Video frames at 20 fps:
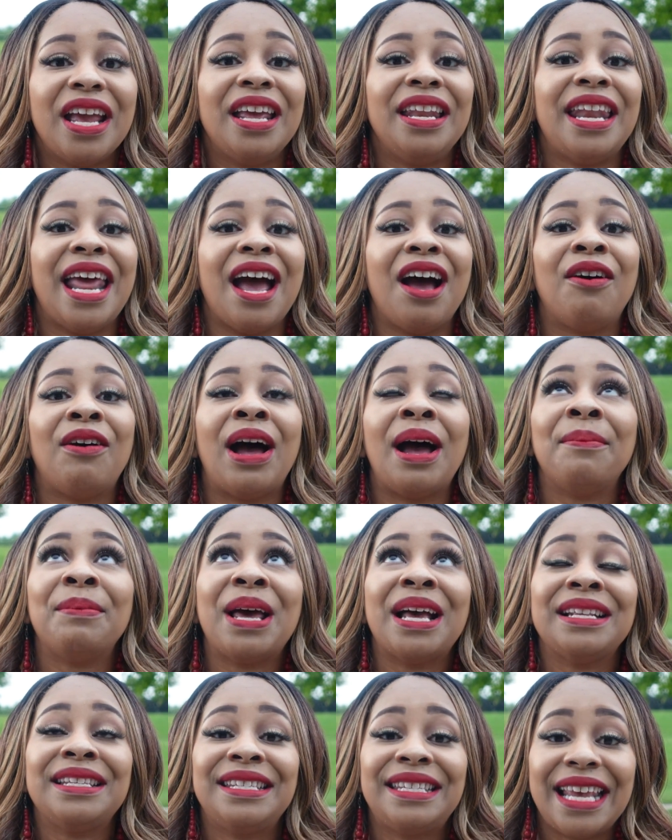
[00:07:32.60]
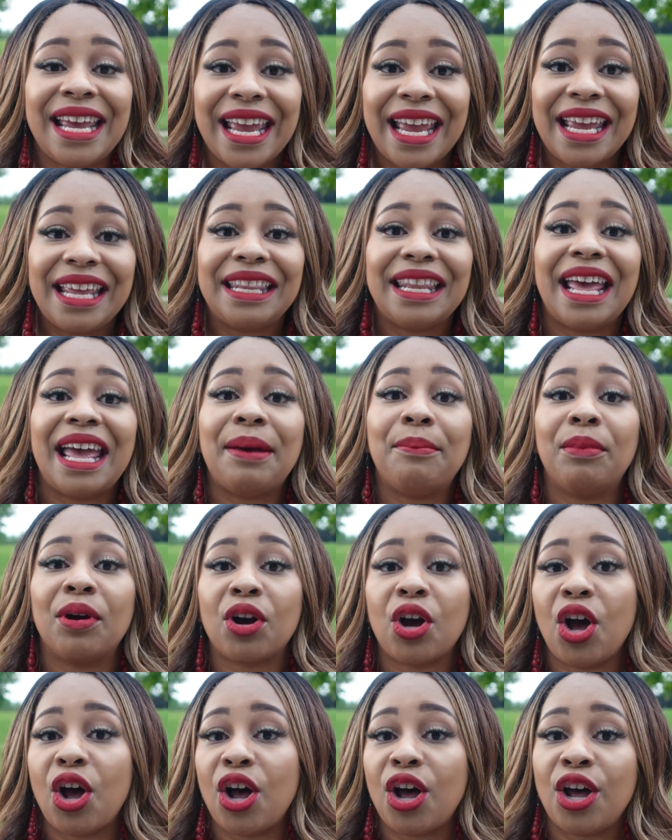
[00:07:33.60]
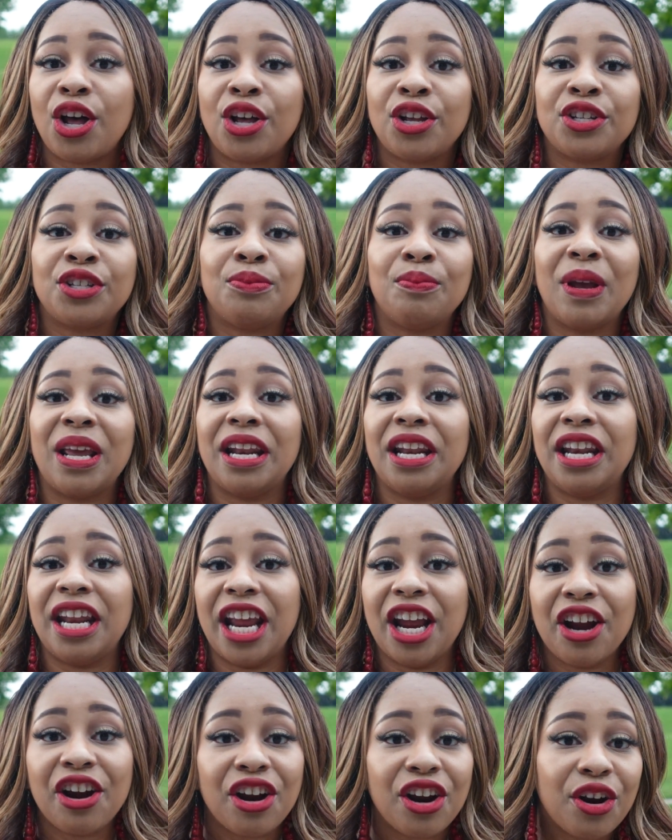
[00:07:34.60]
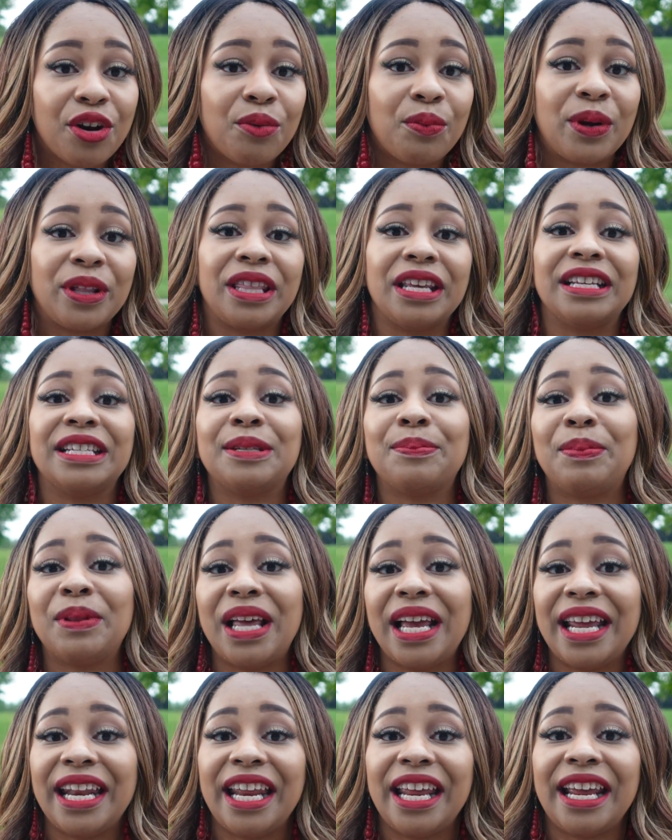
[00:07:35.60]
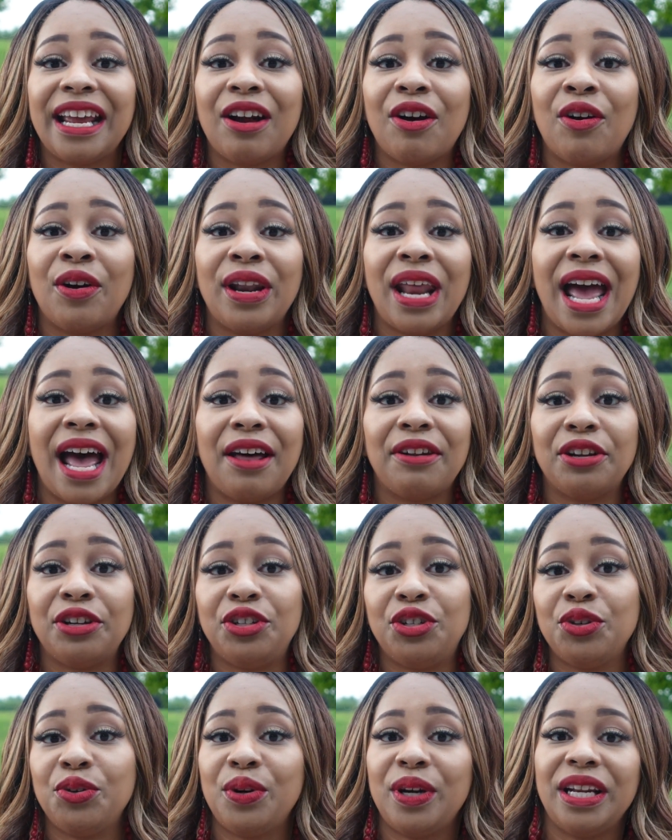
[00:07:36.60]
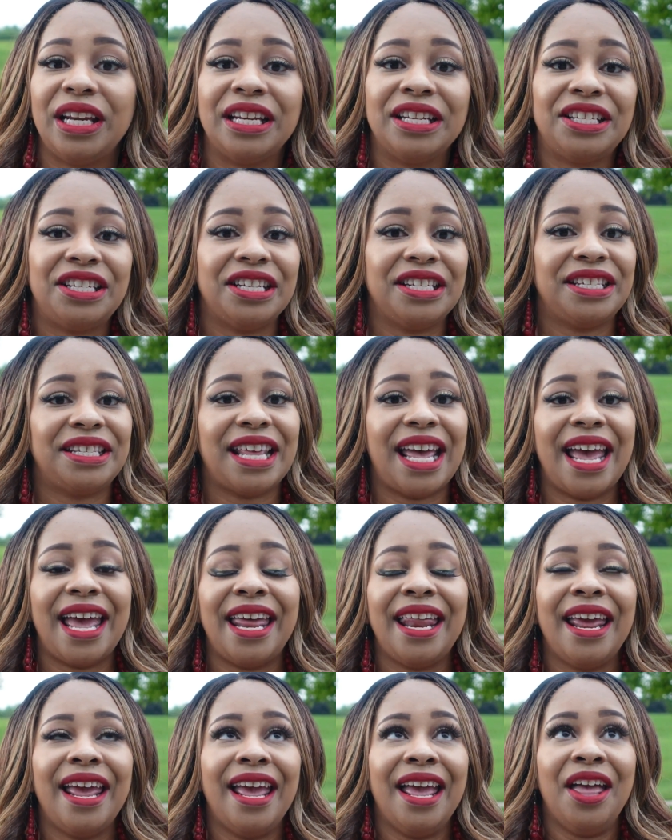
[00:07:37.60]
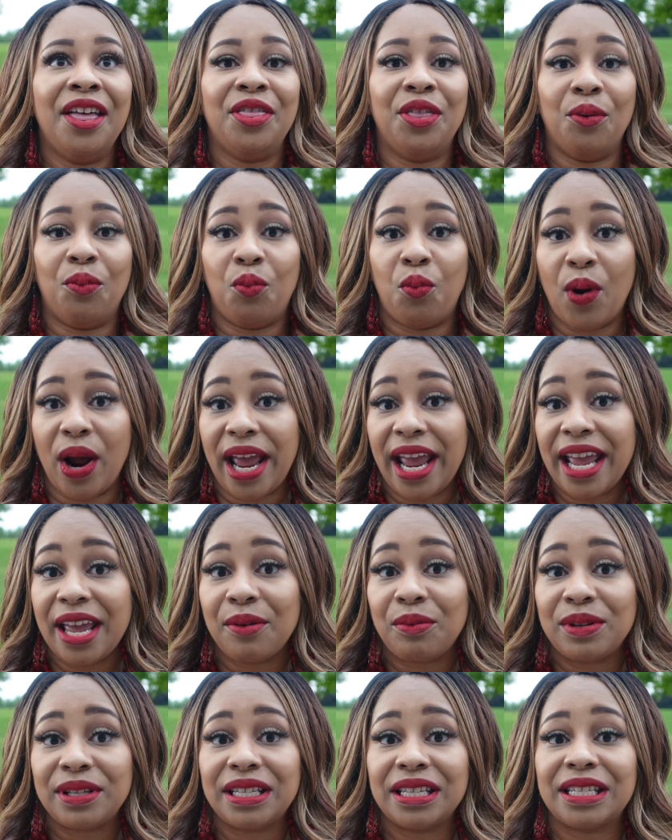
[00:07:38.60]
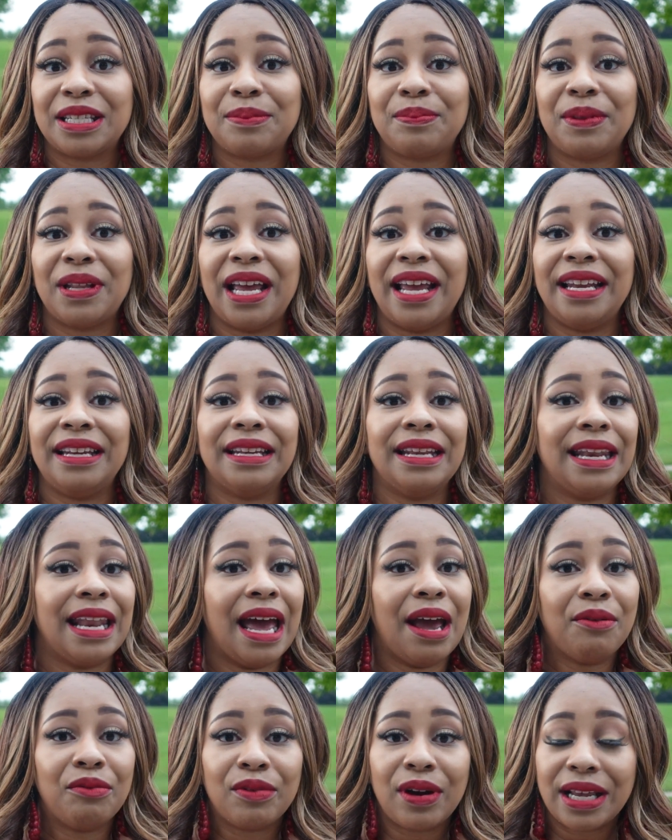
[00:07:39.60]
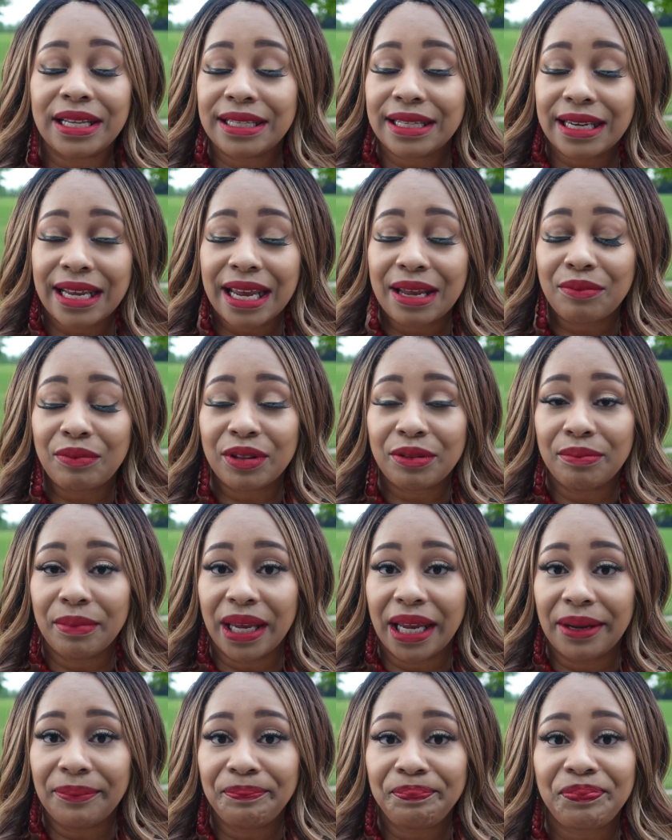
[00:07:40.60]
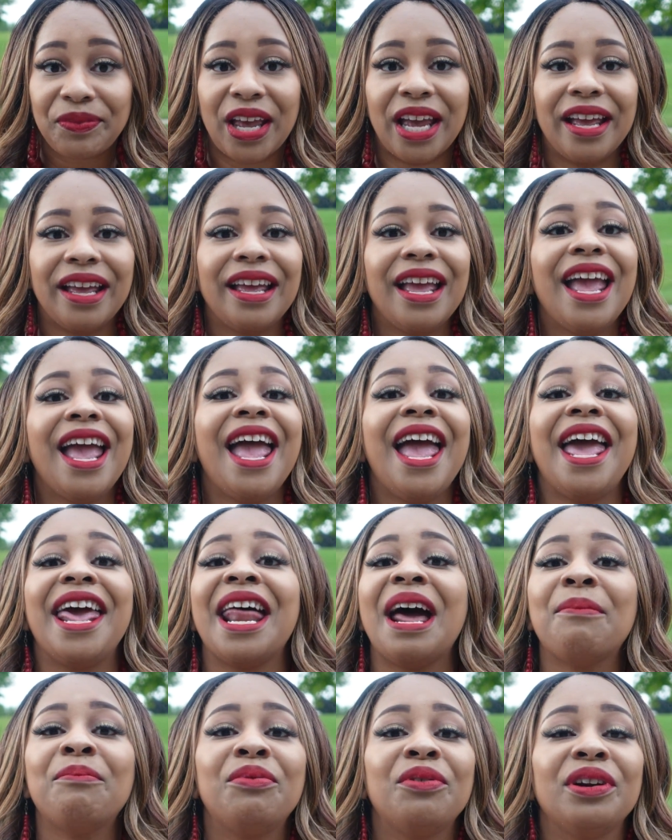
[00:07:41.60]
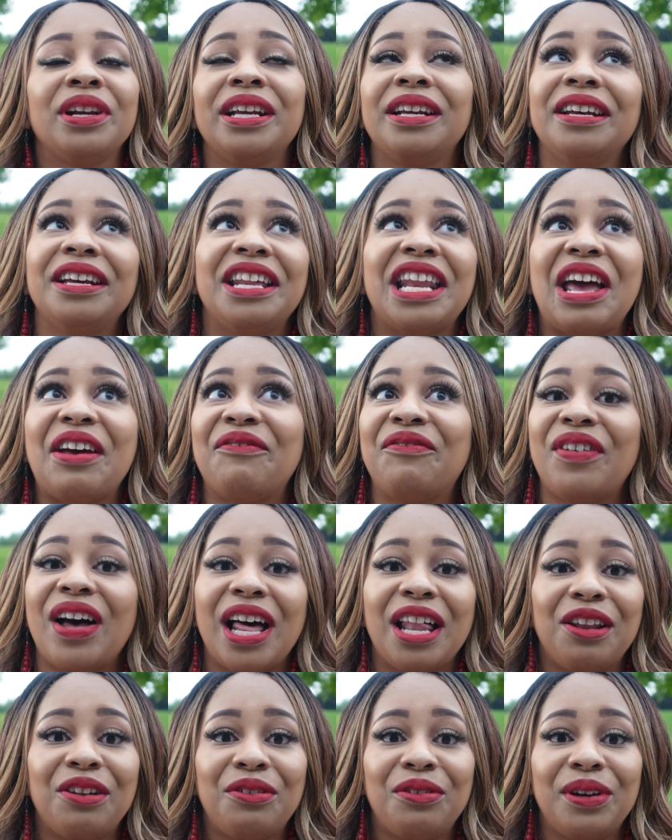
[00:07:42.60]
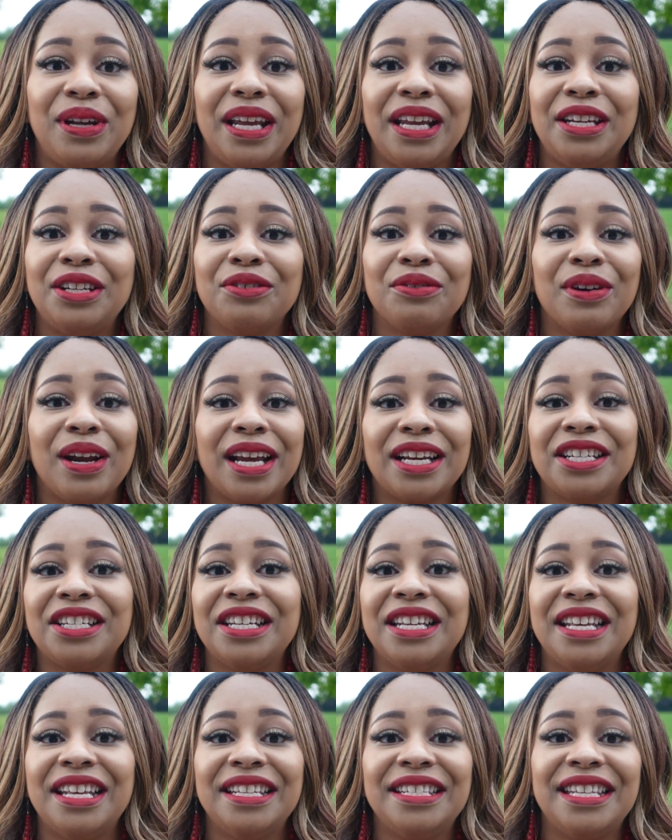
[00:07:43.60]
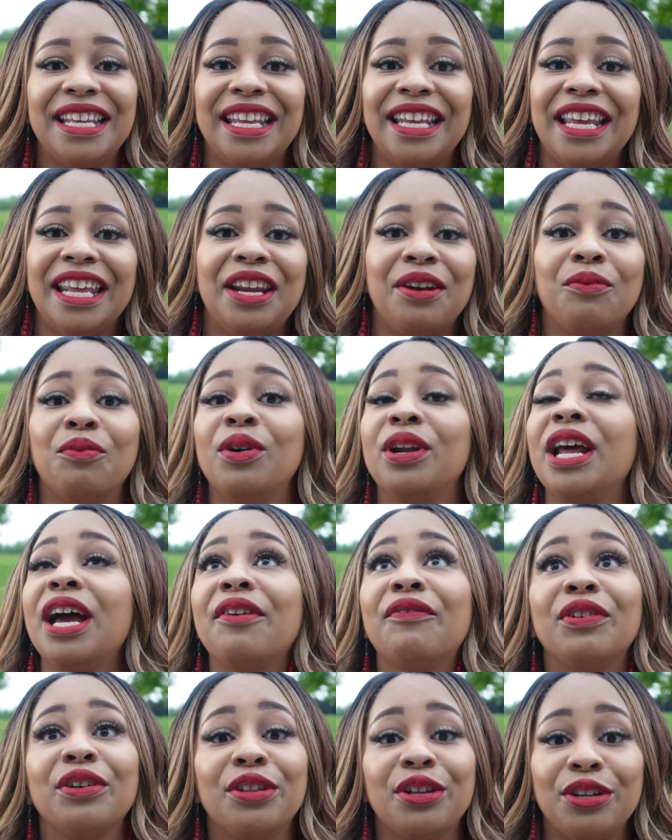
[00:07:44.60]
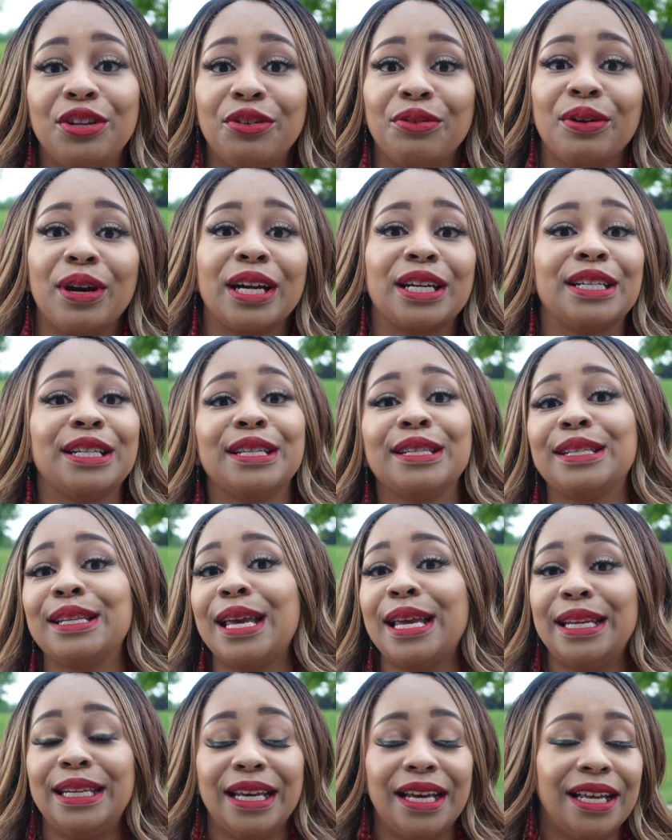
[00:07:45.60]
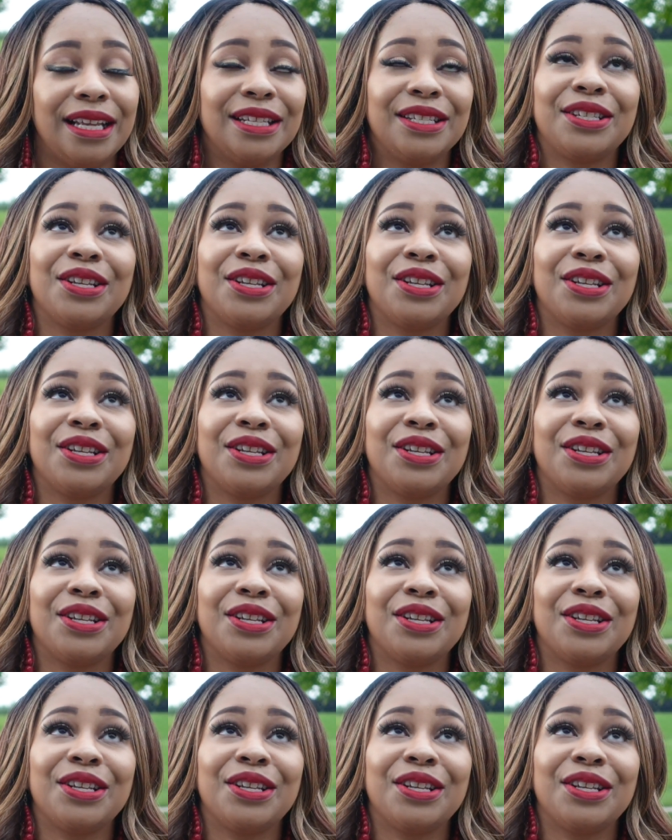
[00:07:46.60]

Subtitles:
Now, I'm not saying that McCall's made an error with explaining on how to do it. It's just that the way it was explained did not resonate with me. And I'm pretty good at following directions and getting whatever the directions say done.